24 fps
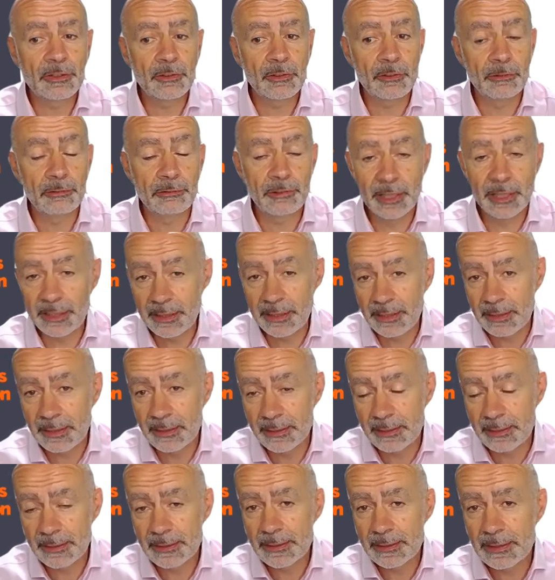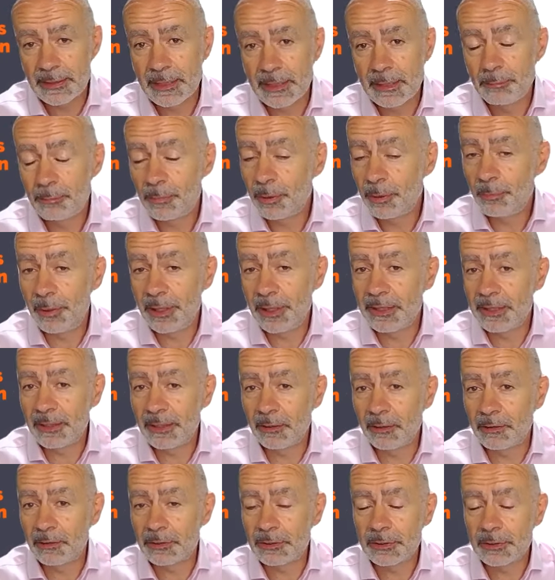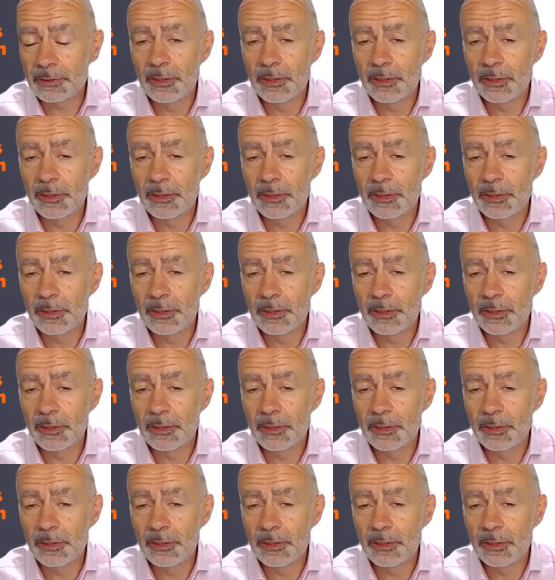already, but many don't.